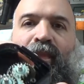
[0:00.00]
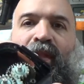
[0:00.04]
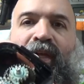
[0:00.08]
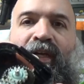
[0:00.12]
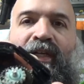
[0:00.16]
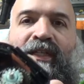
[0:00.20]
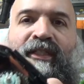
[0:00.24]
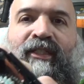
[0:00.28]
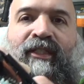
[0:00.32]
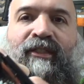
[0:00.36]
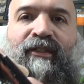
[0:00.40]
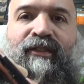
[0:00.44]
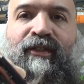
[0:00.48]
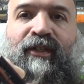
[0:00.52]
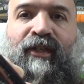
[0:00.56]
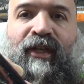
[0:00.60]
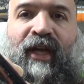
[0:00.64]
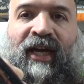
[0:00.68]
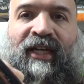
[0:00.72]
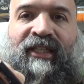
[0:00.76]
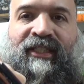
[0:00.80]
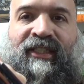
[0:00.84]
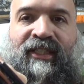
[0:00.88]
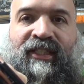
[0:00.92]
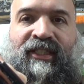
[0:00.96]
is, as you
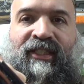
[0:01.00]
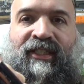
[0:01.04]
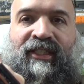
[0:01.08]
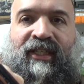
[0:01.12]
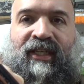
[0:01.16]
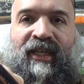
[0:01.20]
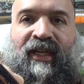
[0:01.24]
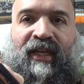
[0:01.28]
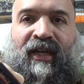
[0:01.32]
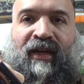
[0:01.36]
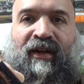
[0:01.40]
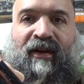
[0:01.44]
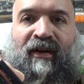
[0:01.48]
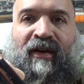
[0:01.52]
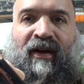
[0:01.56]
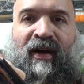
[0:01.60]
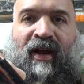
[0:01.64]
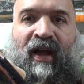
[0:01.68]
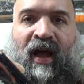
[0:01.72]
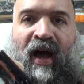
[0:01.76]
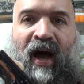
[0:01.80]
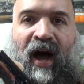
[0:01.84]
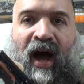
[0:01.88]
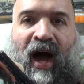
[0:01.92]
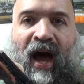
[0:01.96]
guys can see here,
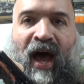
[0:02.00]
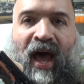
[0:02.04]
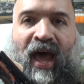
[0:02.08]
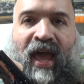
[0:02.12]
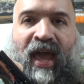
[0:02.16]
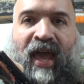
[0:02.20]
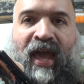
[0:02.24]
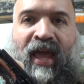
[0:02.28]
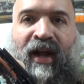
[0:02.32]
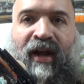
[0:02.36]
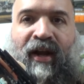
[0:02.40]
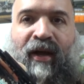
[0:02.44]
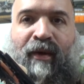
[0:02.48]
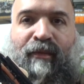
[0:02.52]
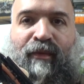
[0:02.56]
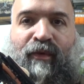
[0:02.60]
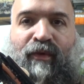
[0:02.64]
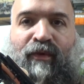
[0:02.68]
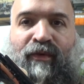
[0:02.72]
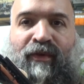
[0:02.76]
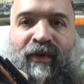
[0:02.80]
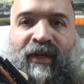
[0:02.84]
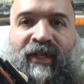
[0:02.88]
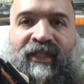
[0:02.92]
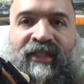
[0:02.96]
I ended up
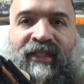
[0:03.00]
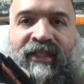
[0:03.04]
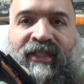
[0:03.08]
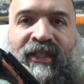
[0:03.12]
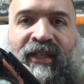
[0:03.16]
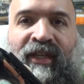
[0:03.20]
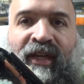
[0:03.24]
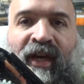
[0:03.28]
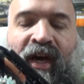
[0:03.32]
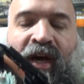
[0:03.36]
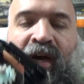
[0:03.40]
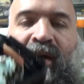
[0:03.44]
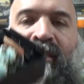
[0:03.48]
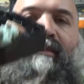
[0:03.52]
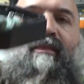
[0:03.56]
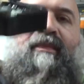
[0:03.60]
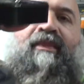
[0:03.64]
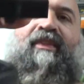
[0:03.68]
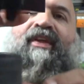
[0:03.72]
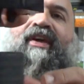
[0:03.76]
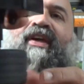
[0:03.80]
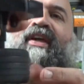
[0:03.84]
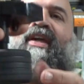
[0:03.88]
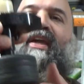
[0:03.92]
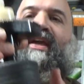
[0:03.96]
greasing up
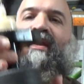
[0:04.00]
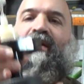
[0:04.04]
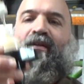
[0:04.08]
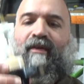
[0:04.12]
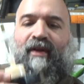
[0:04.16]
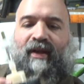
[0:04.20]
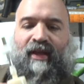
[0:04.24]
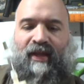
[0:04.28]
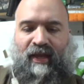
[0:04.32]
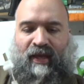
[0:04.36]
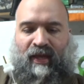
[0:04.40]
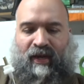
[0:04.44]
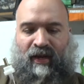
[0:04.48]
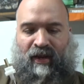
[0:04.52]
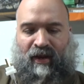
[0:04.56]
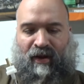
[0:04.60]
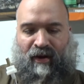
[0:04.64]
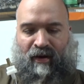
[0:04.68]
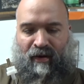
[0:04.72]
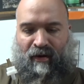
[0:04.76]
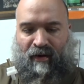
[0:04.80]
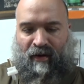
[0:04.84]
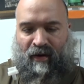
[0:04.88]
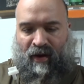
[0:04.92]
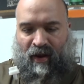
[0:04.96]
the gearing in
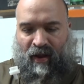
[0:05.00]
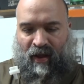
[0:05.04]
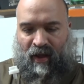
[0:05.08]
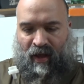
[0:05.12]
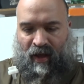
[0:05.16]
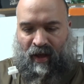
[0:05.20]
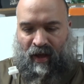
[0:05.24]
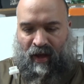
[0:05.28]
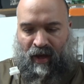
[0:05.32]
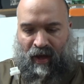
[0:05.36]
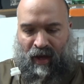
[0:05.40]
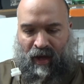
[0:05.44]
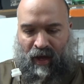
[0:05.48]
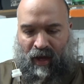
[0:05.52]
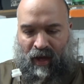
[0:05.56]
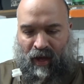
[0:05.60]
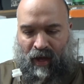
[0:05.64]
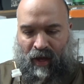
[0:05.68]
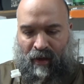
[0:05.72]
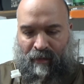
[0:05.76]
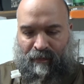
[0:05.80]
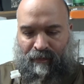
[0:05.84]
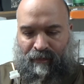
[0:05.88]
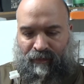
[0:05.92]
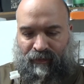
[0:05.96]
here.
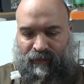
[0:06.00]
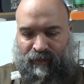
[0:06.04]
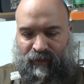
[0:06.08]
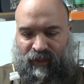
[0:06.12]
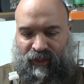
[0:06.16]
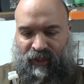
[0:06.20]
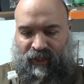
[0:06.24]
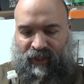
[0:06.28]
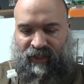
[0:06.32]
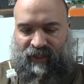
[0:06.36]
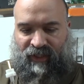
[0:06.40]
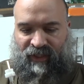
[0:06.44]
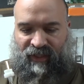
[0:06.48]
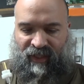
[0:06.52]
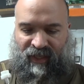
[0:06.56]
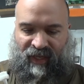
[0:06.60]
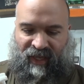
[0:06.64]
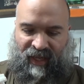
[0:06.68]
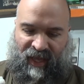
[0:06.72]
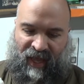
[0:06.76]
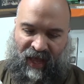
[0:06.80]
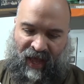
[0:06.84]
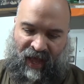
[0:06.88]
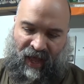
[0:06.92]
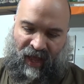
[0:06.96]
Just to
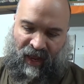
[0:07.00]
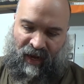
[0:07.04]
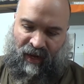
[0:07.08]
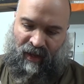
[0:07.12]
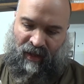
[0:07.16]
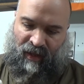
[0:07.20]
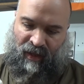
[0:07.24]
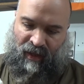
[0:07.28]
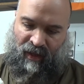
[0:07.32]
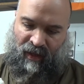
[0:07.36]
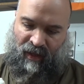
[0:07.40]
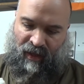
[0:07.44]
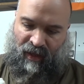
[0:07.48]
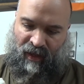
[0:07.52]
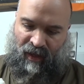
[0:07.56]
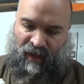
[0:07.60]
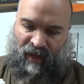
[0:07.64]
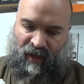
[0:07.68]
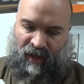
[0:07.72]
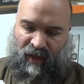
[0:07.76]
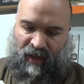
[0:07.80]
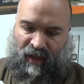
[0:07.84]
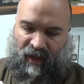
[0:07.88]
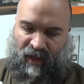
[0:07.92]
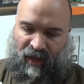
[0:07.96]
get
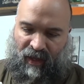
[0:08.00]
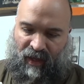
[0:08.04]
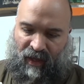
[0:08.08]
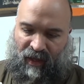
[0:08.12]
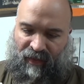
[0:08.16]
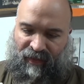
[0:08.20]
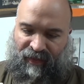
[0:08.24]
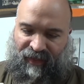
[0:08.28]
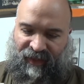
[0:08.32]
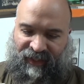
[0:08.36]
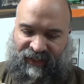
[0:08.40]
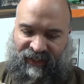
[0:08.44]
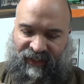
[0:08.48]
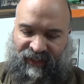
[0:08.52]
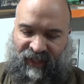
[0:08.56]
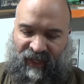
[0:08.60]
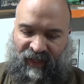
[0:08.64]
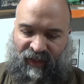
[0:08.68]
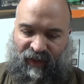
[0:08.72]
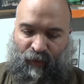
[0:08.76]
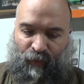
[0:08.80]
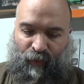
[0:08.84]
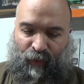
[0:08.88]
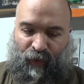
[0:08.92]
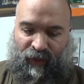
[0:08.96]
this
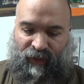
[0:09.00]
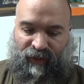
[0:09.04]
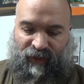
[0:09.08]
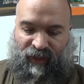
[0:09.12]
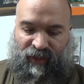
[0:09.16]
thing to run